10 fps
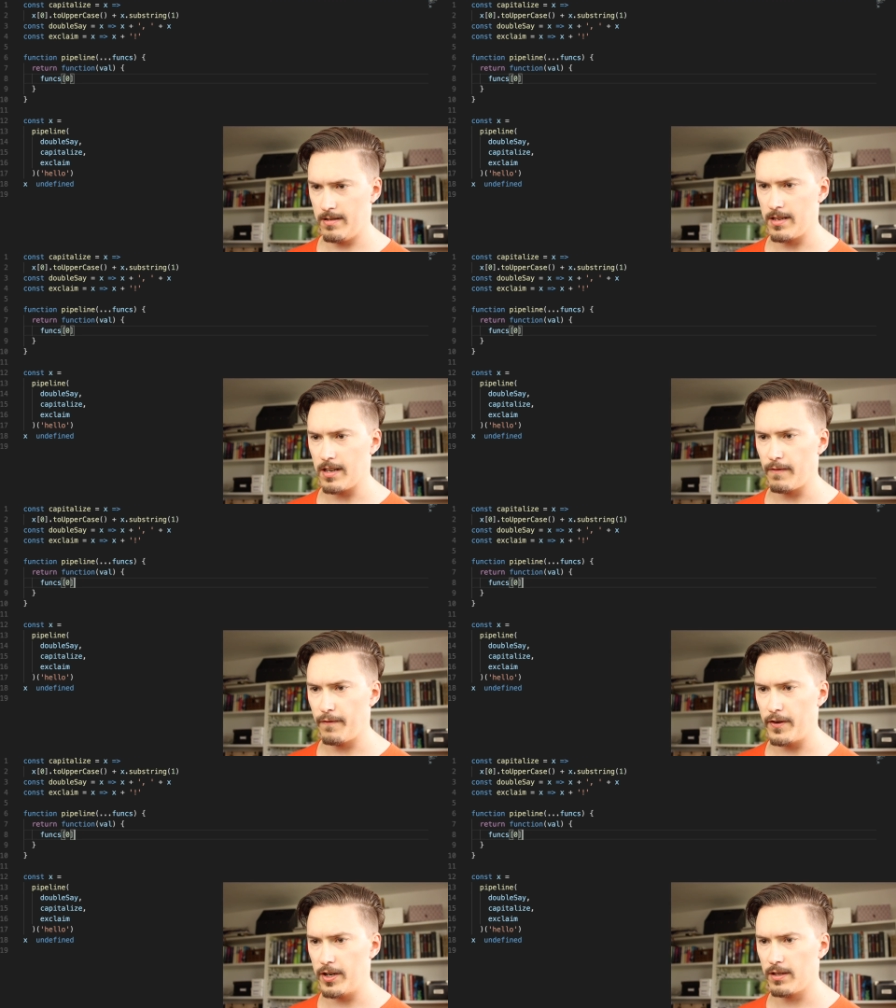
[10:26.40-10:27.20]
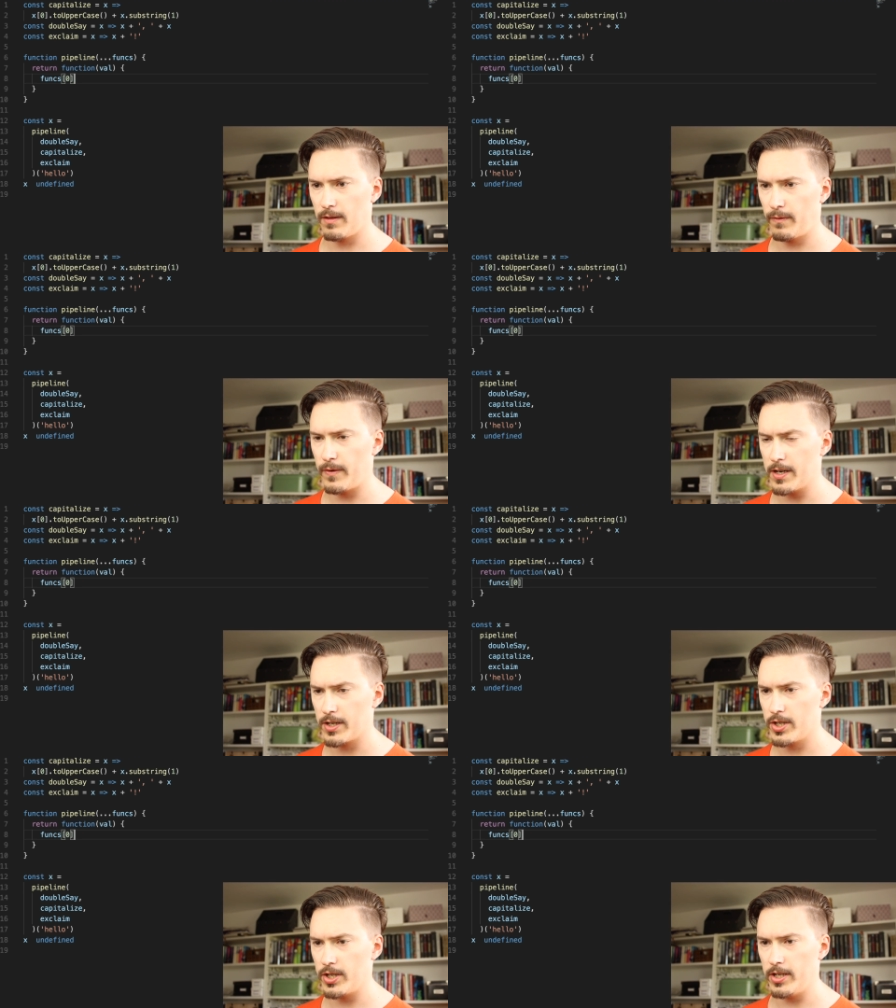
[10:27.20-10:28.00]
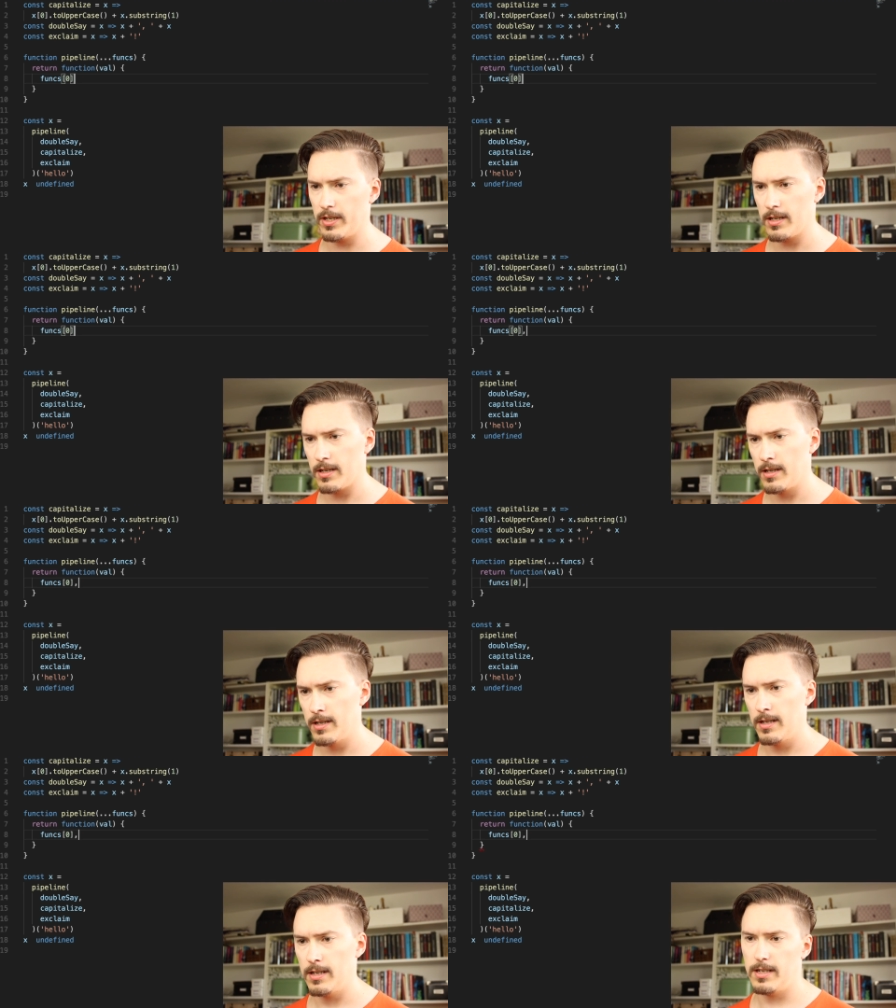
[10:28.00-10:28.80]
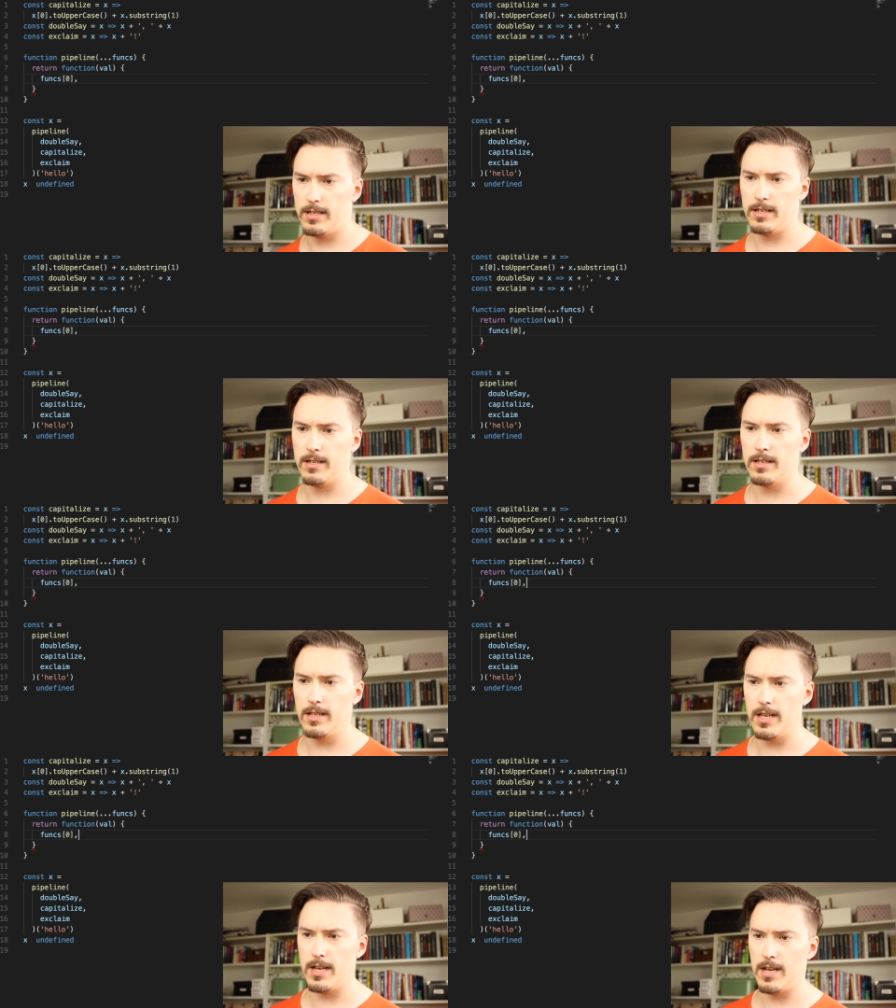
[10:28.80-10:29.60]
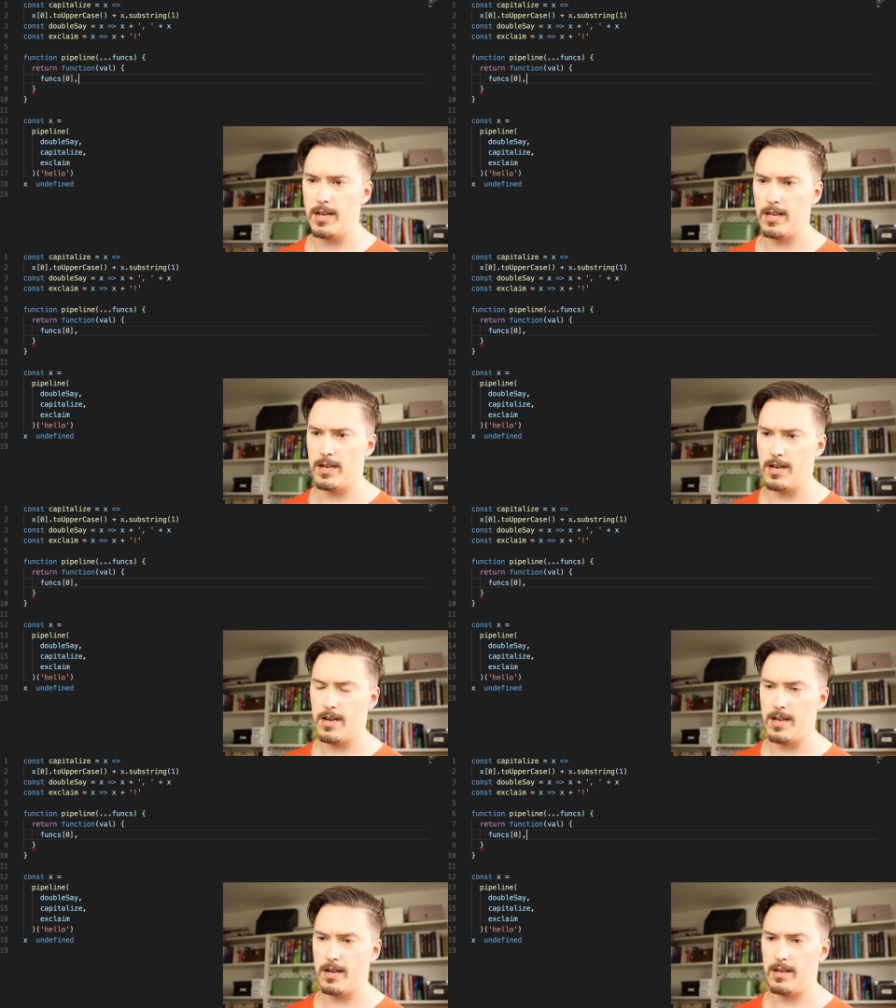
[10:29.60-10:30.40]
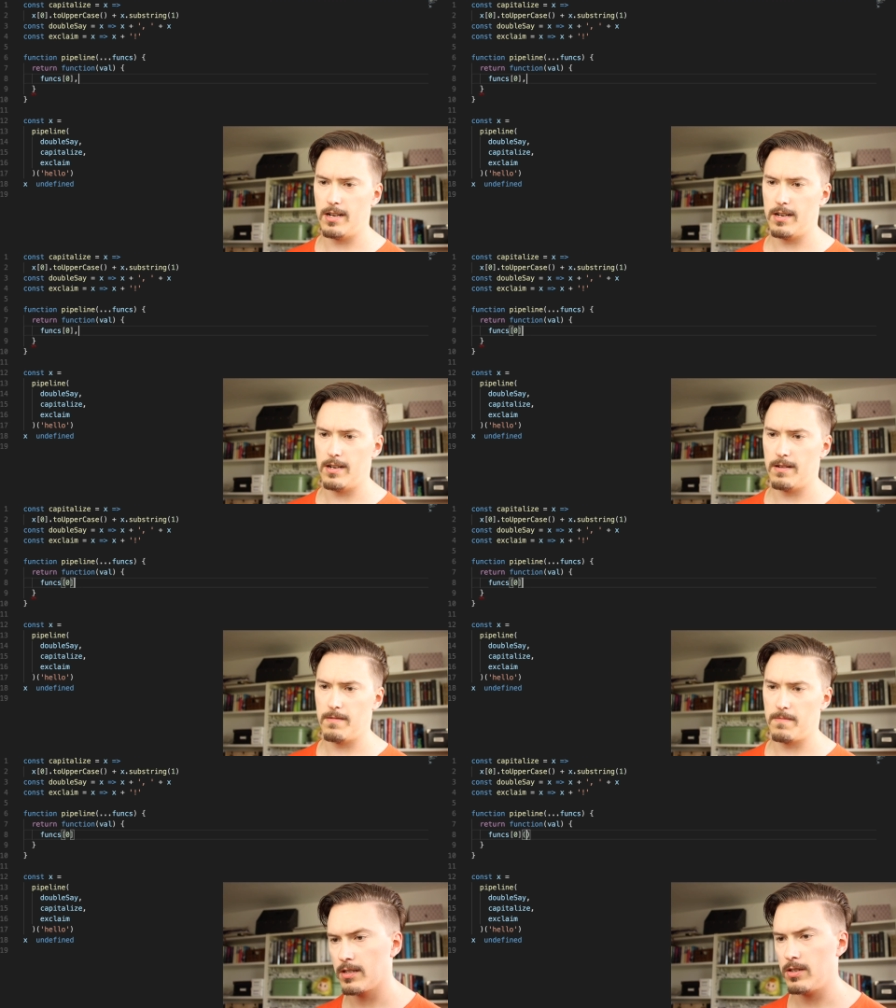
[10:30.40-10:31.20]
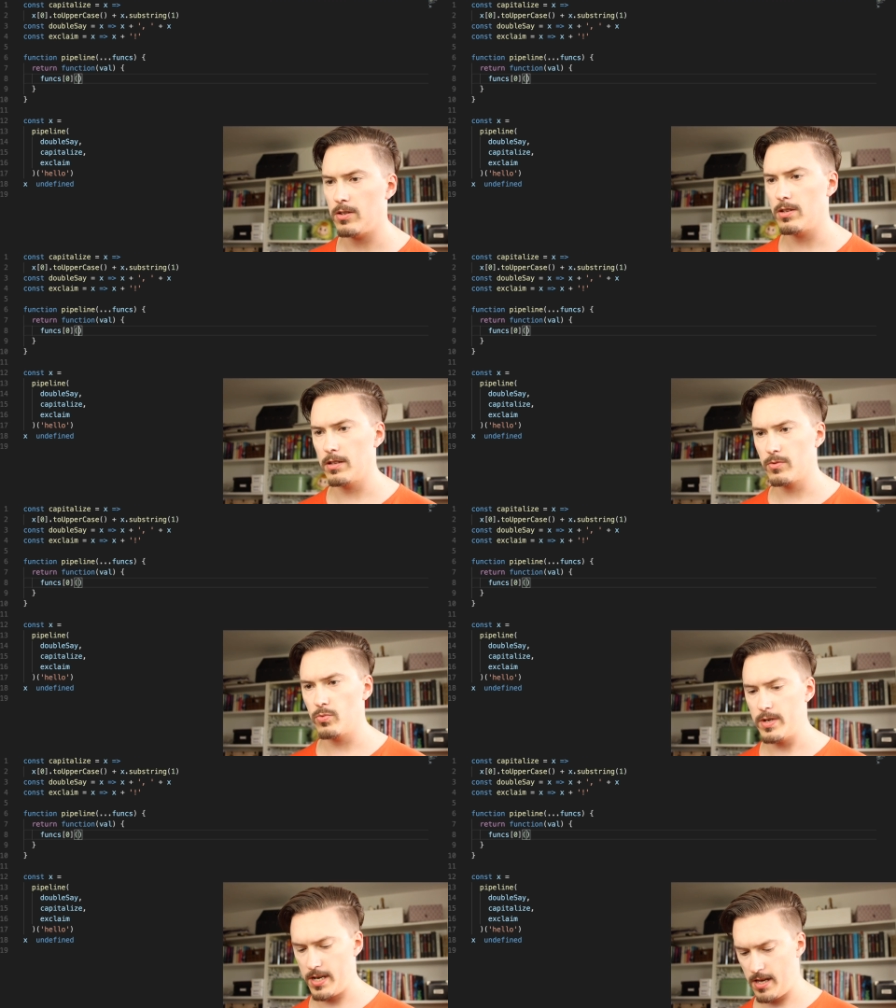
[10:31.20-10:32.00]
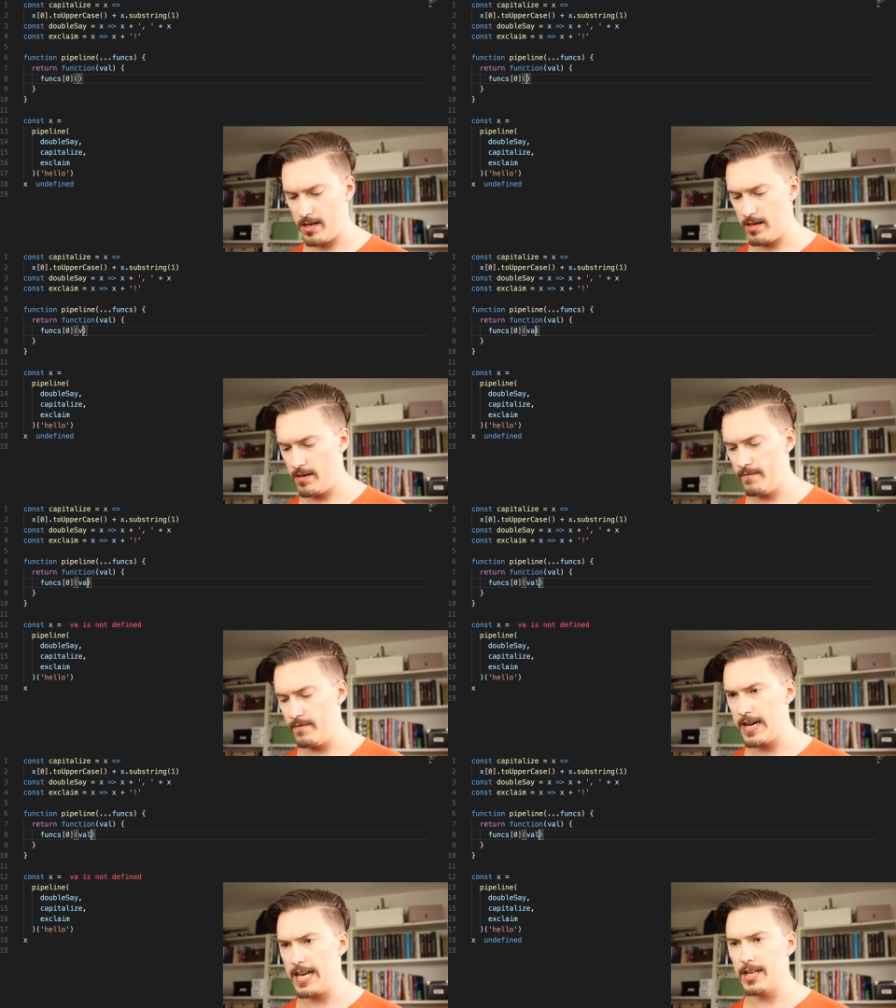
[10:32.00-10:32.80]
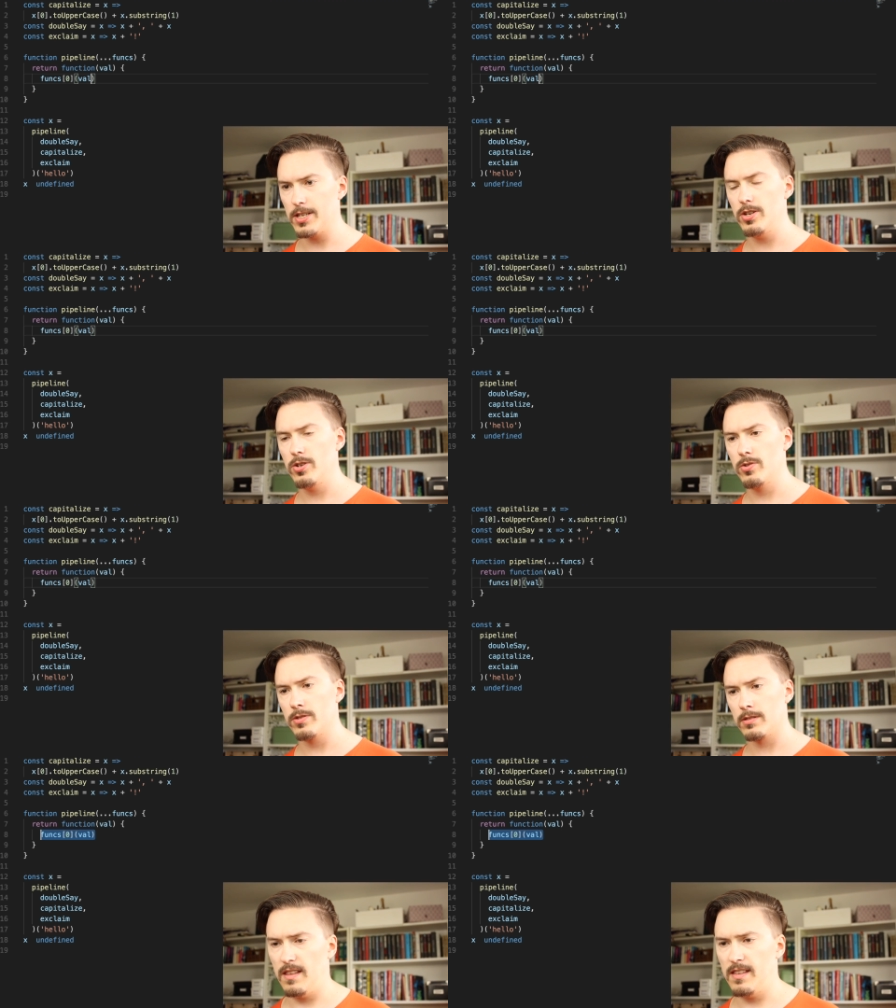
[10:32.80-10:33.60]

Take the first function and then call it with the value.